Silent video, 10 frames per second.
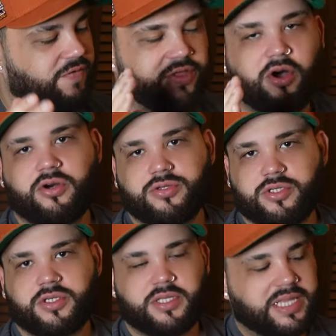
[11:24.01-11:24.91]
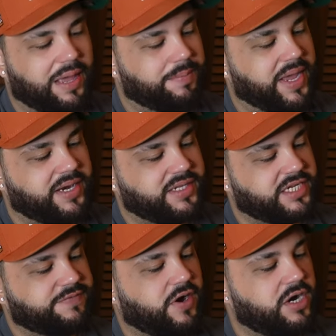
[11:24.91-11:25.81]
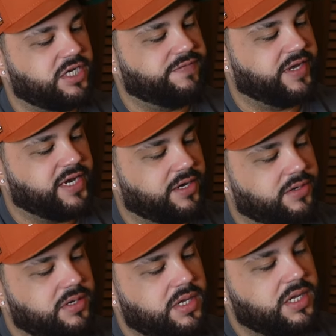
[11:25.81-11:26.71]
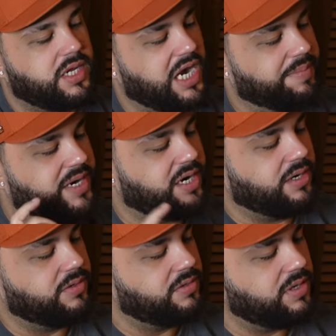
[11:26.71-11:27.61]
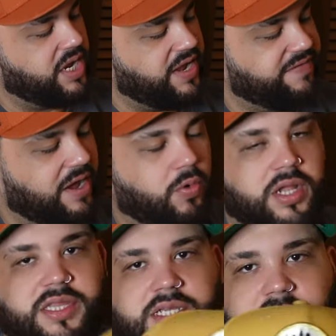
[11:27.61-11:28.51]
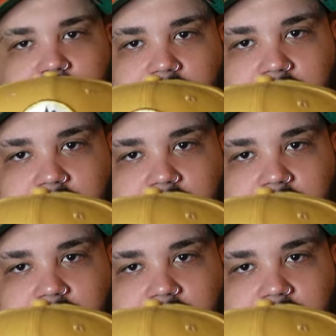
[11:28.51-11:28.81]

For those that made it this far in this video, let me know if y'all want this.